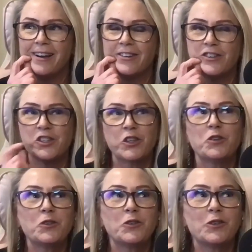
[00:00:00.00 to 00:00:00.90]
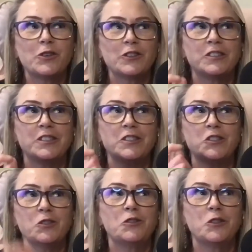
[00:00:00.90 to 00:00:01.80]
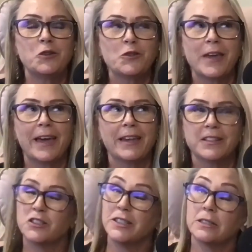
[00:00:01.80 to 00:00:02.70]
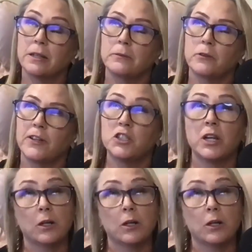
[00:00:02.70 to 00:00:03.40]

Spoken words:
did you do that? So it is observation and